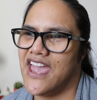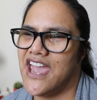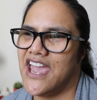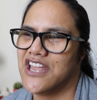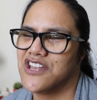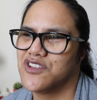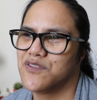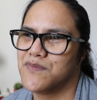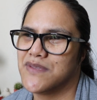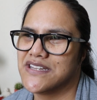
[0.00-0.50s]

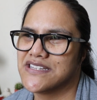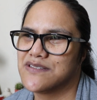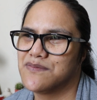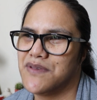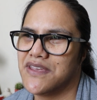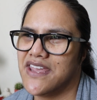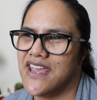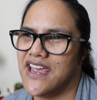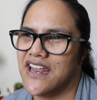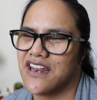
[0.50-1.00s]
And you're meant to
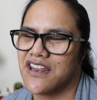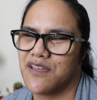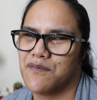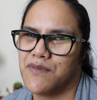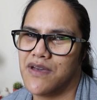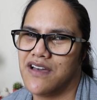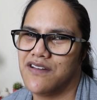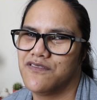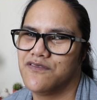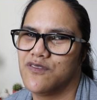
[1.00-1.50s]
be eating
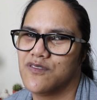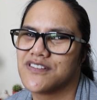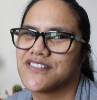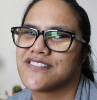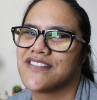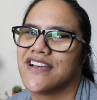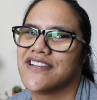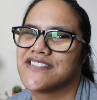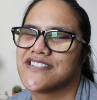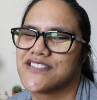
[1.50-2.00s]
about 4
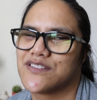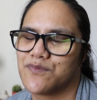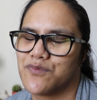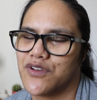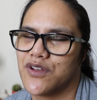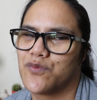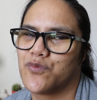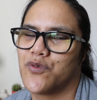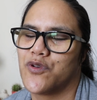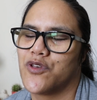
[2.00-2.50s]
slices of
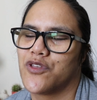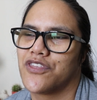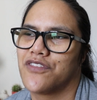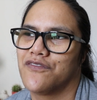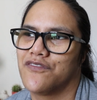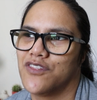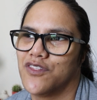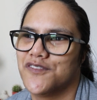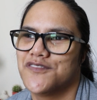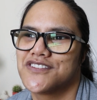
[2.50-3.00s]
bread worth
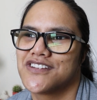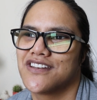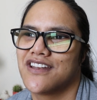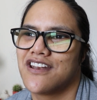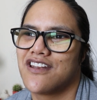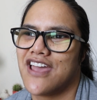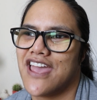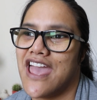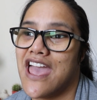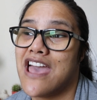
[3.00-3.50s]
of gluten,
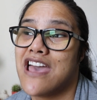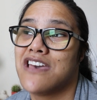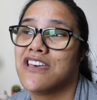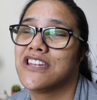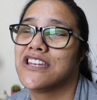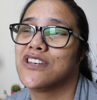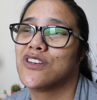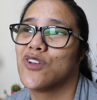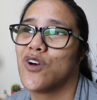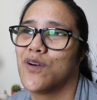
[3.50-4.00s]
and I
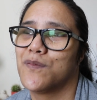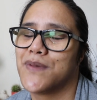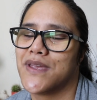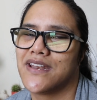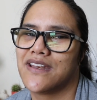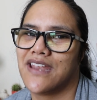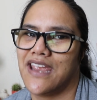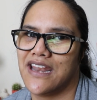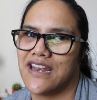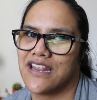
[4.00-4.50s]
had not
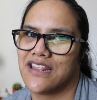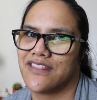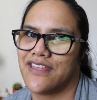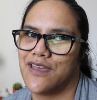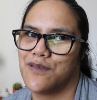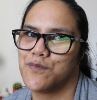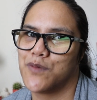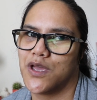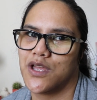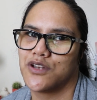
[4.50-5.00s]
been eating
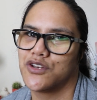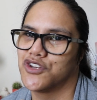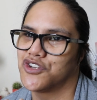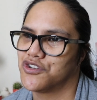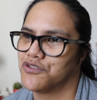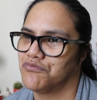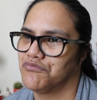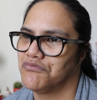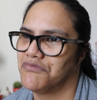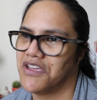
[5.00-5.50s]
that
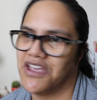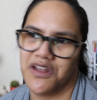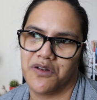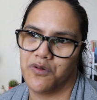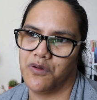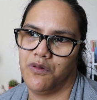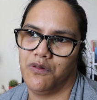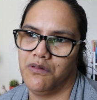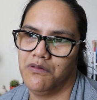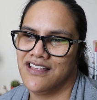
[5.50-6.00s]
much at
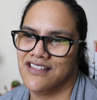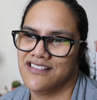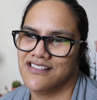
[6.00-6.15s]
all.